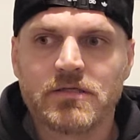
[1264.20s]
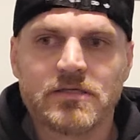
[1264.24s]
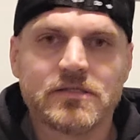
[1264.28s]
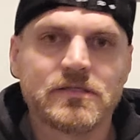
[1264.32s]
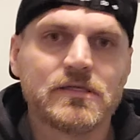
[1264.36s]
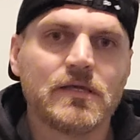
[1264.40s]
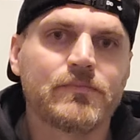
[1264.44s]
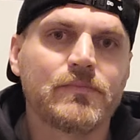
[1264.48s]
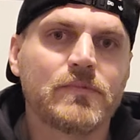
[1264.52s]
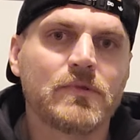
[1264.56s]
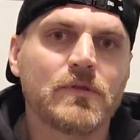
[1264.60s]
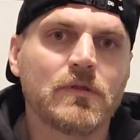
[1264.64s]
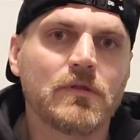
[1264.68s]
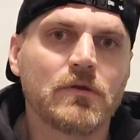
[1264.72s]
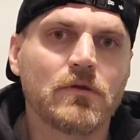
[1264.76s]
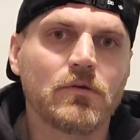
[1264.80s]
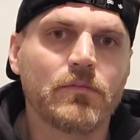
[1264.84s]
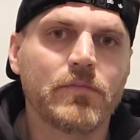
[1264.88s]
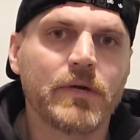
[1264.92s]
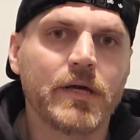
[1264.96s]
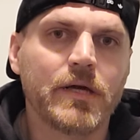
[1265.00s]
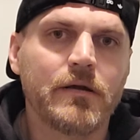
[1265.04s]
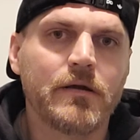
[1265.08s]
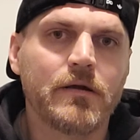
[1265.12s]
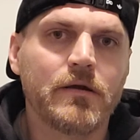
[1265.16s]
except a little
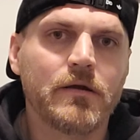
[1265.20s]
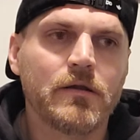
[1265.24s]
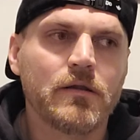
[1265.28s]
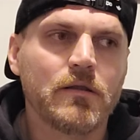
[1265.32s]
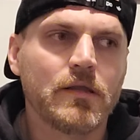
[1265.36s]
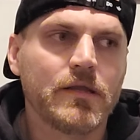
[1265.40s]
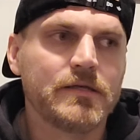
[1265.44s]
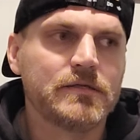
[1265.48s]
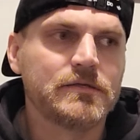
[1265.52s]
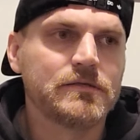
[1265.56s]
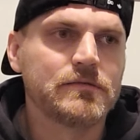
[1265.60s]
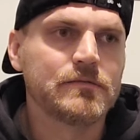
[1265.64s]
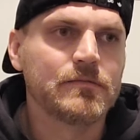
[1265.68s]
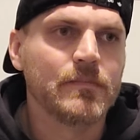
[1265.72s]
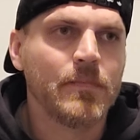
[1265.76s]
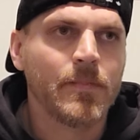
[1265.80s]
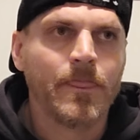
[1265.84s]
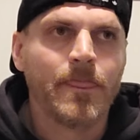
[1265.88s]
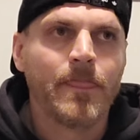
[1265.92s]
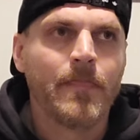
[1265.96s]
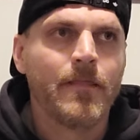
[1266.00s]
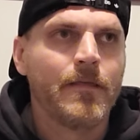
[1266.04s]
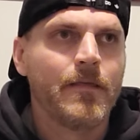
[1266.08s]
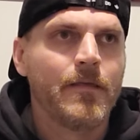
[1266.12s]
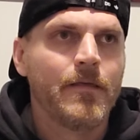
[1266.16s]
better. Like,
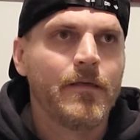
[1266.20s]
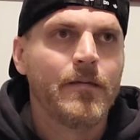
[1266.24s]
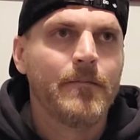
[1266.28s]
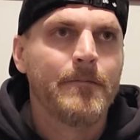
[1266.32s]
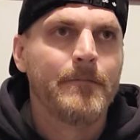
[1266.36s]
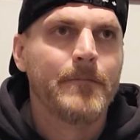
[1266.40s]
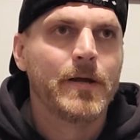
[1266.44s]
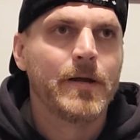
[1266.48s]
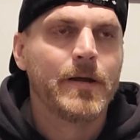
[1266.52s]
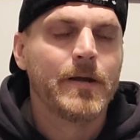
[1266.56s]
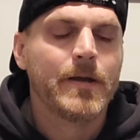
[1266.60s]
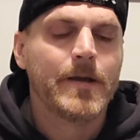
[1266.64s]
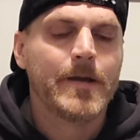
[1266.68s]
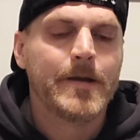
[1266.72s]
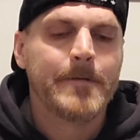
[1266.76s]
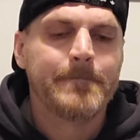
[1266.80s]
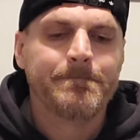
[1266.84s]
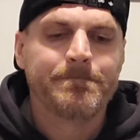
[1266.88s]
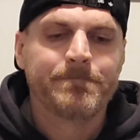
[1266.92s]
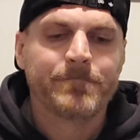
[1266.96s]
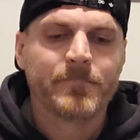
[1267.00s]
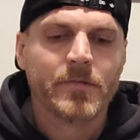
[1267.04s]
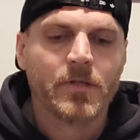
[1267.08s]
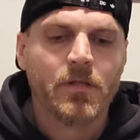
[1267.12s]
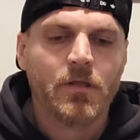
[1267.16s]
but uh,
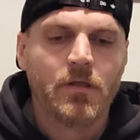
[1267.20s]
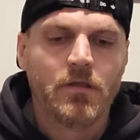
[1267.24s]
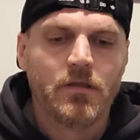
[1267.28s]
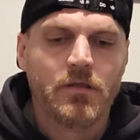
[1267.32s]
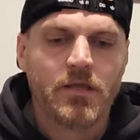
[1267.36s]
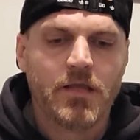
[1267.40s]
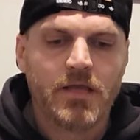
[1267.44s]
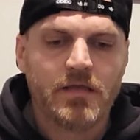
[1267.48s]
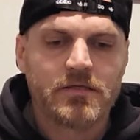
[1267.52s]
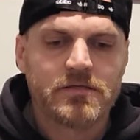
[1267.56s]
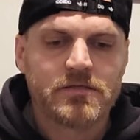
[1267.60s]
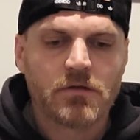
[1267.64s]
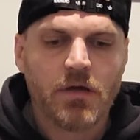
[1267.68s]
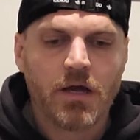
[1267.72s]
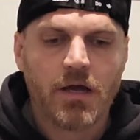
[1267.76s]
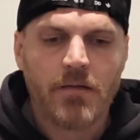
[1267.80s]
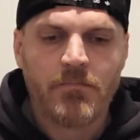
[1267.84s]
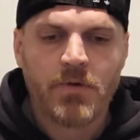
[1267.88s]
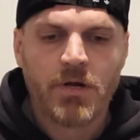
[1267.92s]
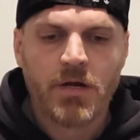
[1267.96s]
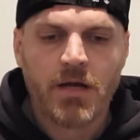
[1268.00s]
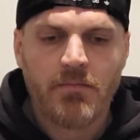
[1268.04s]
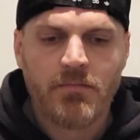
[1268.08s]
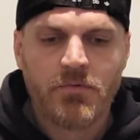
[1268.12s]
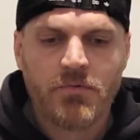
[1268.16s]
yeah, so I'm
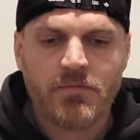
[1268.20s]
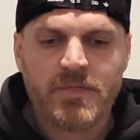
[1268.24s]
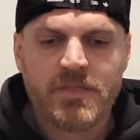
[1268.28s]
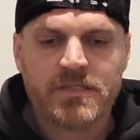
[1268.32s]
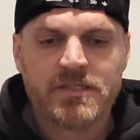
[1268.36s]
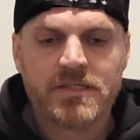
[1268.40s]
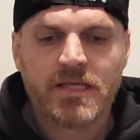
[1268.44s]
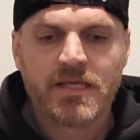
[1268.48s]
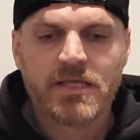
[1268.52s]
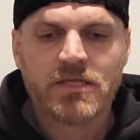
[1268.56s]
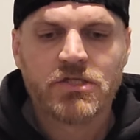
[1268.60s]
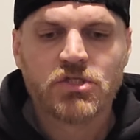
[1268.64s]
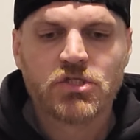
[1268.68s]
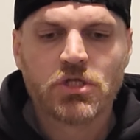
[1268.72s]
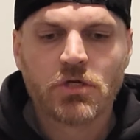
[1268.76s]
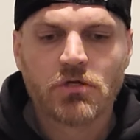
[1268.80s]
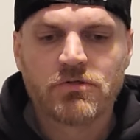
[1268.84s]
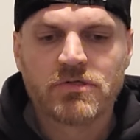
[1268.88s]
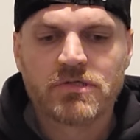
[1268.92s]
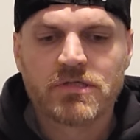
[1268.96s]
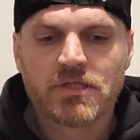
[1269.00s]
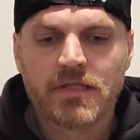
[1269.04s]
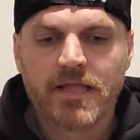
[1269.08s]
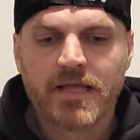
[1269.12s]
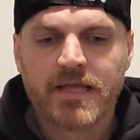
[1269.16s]
gonna I'm gonna be taking Joe
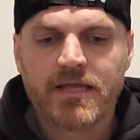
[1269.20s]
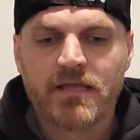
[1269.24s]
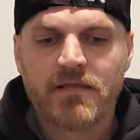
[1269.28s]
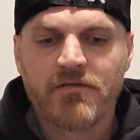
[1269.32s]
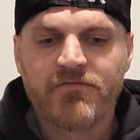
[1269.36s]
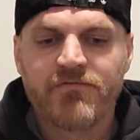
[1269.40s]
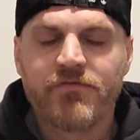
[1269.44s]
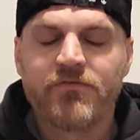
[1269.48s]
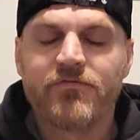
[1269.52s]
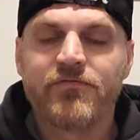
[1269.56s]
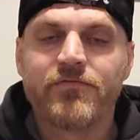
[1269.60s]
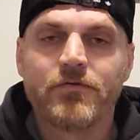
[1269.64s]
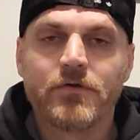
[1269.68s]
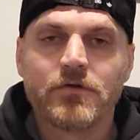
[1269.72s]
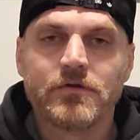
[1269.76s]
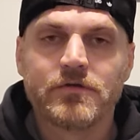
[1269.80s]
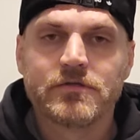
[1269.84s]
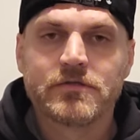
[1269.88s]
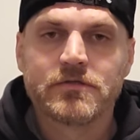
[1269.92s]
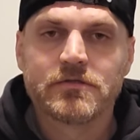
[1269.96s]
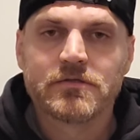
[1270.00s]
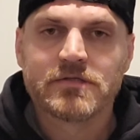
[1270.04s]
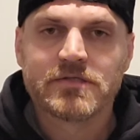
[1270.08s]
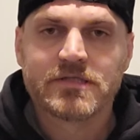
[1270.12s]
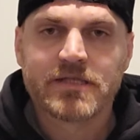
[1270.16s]
Solecki for
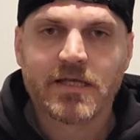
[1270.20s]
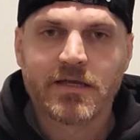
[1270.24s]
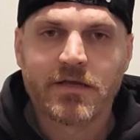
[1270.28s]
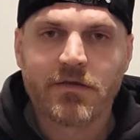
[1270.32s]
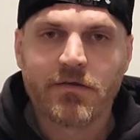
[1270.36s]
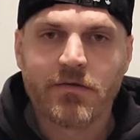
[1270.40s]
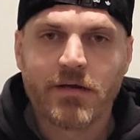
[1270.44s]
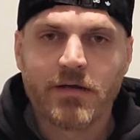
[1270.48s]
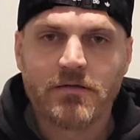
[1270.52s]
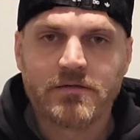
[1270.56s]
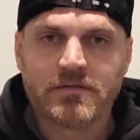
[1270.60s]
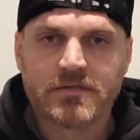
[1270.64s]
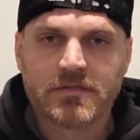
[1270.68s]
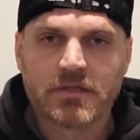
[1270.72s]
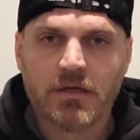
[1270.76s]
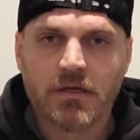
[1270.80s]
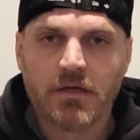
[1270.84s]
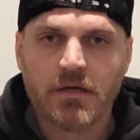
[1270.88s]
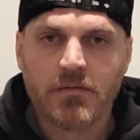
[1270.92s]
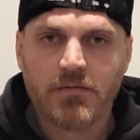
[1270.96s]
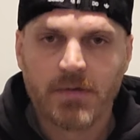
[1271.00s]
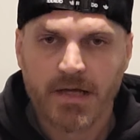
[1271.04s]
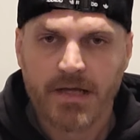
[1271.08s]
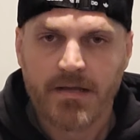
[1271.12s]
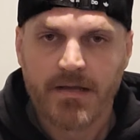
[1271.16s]
first or second round
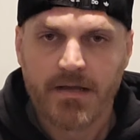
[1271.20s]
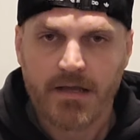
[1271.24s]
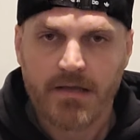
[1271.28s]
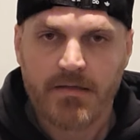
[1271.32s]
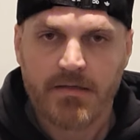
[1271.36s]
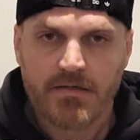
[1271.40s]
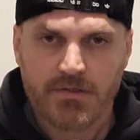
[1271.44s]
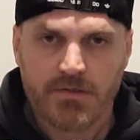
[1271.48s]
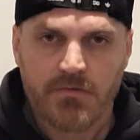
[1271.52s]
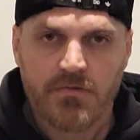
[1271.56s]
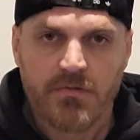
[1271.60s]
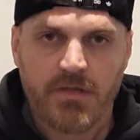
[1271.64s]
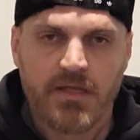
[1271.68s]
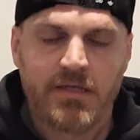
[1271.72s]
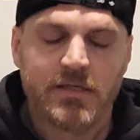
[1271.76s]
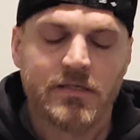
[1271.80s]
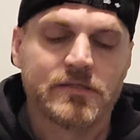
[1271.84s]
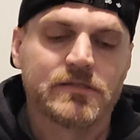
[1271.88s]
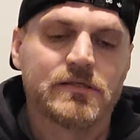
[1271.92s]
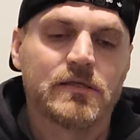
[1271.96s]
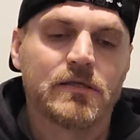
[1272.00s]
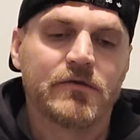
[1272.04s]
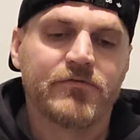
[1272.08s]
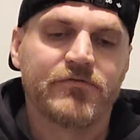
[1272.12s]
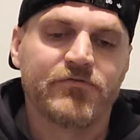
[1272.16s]
sub. I, I do think he's
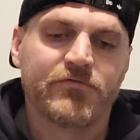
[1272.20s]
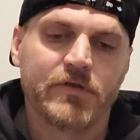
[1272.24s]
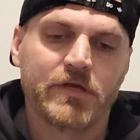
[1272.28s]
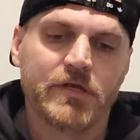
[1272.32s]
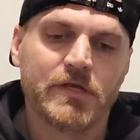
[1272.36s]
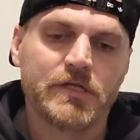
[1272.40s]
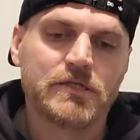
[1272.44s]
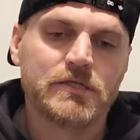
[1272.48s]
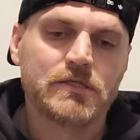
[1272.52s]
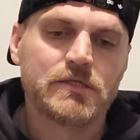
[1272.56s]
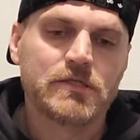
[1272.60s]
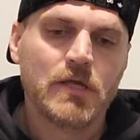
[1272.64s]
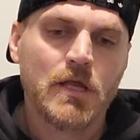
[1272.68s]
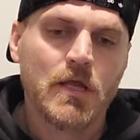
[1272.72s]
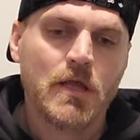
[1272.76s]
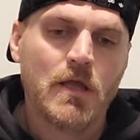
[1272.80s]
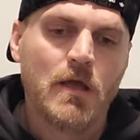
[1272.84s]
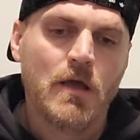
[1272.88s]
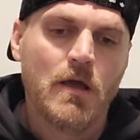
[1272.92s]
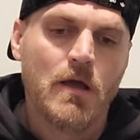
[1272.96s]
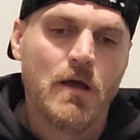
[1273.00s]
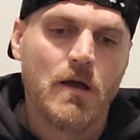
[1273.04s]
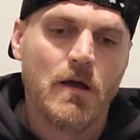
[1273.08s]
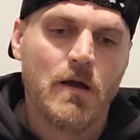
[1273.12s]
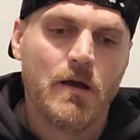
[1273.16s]
gonna finish.
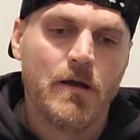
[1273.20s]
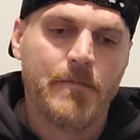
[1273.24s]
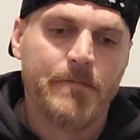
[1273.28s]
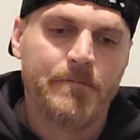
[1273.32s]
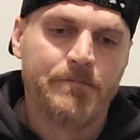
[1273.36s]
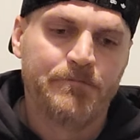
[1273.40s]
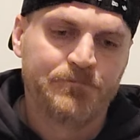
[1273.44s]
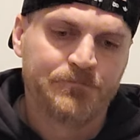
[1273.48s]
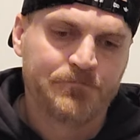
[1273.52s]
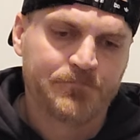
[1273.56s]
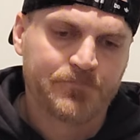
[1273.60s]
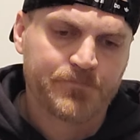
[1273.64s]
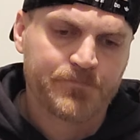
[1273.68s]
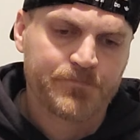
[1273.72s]
Um,